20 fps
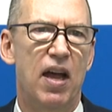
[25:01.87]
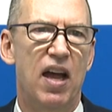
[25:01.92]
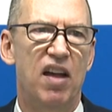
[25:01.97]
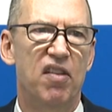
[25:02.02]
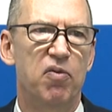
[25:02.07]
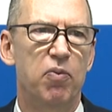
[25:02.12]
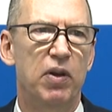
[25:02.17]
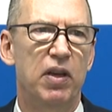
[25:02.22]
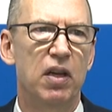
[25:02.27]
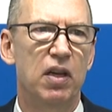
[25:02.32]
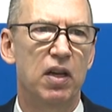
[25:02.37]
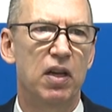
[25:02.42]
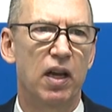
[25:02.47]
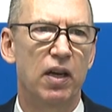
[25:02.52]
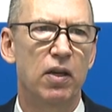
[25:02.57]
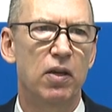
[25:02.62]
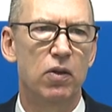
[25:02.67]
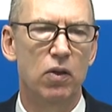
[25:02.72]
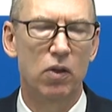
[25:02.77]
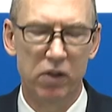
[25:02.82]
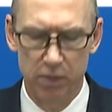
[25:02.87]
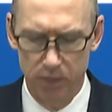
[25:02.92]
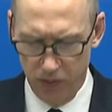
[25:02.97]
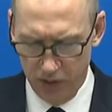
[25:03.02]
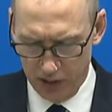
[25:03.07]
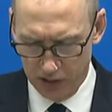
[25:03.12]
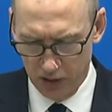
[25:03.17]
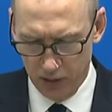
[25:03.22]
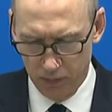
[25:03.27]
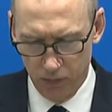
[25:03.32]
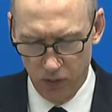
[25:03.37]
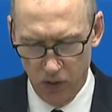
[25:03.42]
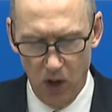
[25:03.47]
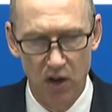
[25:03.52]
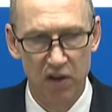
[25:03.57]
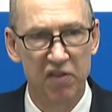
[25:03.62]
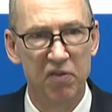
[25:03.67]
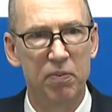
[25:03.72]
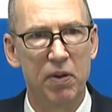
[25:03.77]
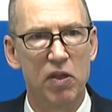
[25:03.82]
mass. We can cut OLED production
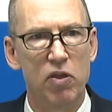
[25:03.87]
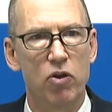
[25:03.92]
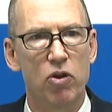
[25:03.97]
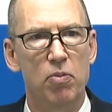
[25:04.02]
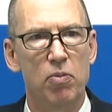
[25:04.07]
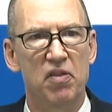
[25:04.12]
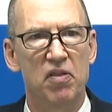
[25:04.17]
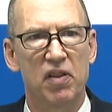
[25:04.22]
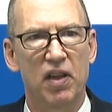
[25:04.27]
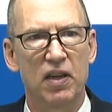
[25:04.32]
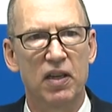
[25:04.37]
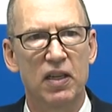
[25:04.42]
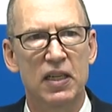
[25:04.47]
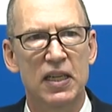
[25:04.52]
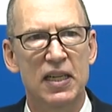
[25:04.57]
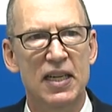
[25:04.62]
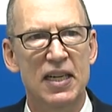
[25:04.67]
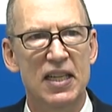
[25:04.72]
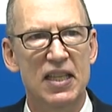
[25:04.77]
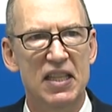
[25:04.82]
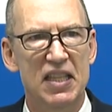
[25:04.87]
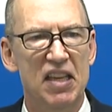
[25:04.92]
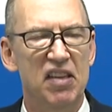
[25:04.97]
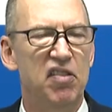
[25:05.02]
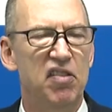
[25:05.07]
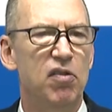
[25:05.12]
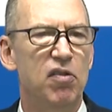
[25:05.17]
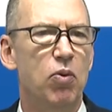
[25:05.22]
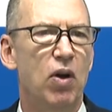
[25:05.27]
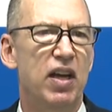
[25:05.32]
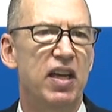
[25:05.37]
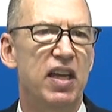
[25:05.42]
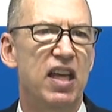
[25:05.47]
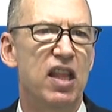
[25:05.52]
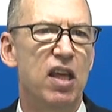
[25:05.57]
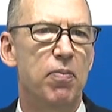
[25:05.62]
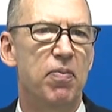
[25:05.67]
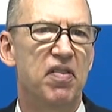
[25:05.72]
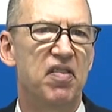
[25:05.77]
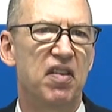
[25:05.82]
costs by 30%. This is why
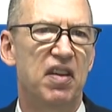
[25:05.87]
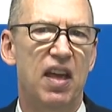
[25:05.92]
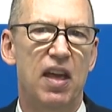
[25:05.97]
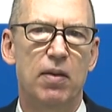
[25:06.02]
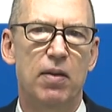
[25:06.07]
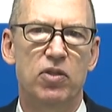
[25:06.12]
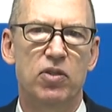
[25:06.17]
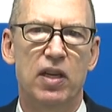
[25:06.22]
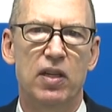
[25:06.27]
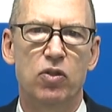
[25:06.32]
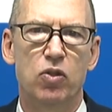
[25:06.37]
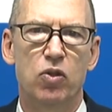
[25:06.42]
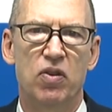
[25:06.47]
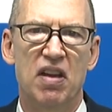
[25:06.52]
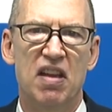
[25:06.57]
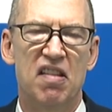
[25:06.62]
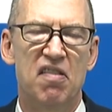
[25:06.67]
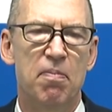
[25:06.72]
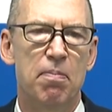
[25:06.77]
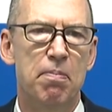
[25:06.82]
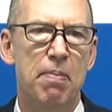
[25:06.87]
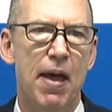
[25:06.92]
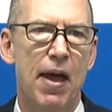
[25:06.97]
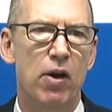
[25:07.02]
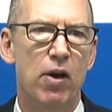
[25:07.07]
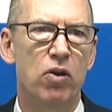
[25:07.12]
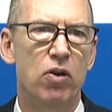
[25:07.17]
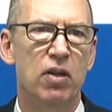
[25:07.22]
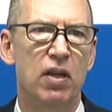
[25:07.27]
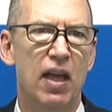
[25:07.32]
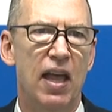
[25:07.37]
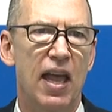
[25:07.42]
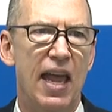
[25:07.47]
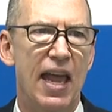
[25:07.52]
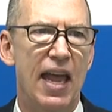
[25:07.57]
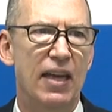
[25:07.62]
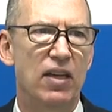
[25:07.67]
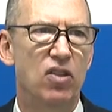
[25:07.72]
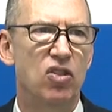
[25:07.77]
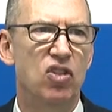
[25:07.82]
eLEAP is a game changer. It's better
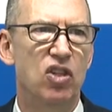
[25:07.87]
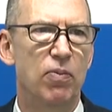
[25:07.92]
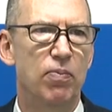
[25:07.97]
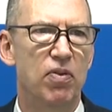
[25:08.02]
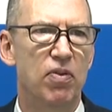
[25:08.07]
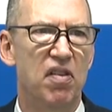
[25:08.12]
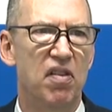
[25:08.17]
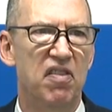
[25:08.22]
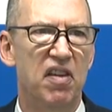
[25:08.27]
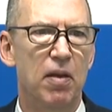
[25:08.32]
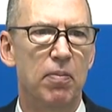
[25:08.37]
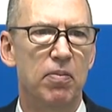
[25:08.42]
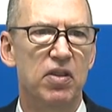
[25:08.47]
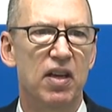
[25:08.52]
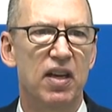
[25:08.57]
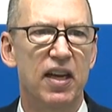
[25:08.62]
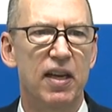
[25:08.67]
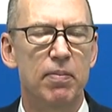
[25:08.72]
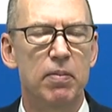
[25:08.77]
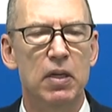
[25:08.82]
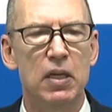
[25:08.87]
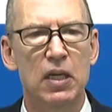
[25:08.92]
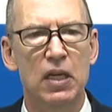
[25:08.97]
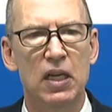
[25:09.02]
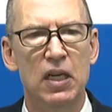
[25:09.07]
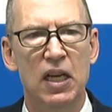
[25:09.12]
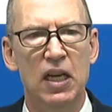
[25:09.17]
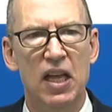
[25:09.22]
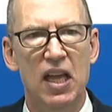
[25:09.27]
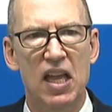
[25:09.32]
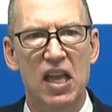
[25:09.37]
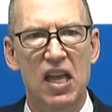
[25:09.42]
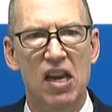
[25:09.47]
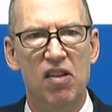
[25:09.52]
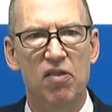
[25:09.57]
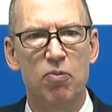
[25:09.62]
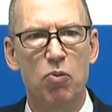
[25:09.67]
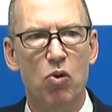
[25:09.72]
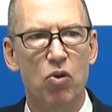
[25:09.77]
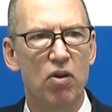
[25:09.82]
and it's cheaper at the same time. It
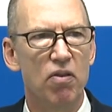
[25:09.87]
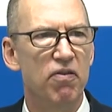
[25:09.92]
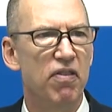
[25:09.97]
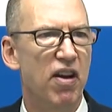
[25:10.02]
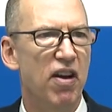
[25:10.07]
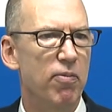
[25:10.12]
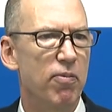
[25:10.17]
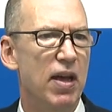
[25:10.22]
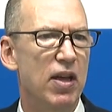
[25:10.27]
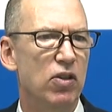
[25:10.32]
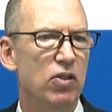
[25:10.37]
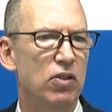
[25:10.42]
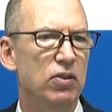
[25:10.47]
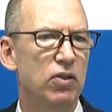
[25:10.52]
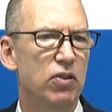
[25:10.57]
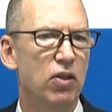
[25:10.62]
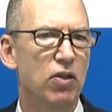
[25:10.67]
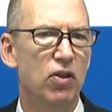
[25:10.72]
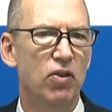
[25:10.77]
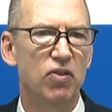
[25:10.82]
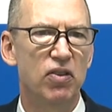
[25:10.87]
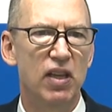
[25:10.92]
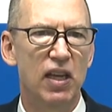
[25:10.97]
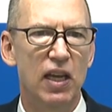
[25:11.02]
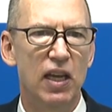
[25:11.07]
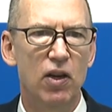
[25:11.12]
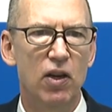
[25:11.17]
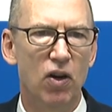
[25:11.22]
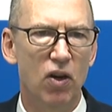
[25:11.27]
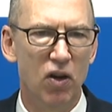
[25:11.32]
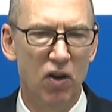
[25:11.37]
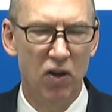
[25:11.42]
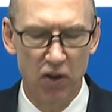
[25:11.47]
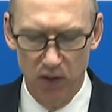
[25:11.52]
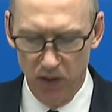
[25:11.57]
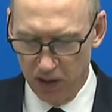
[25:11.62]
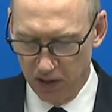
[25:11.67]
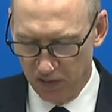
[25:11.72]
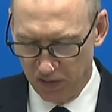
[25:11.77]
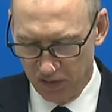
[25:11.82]
is more environmental. You don't need all
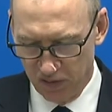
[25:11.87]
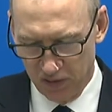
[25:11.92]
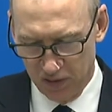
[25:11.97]
this